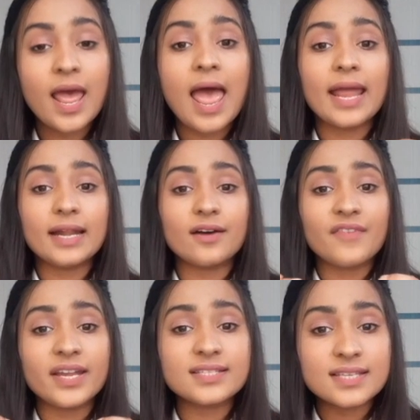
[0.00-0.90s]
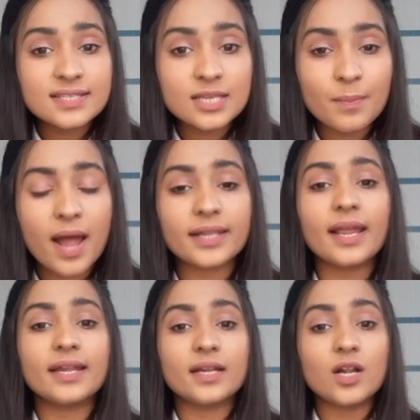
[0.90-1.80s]
in a very systematic
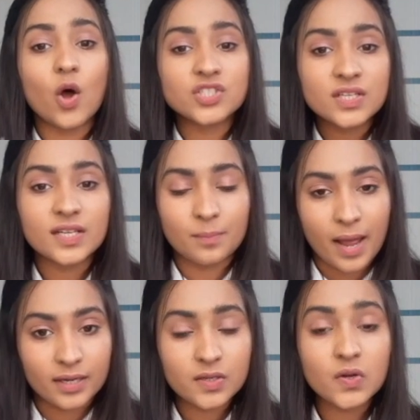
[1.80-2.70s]
and in a logical manner,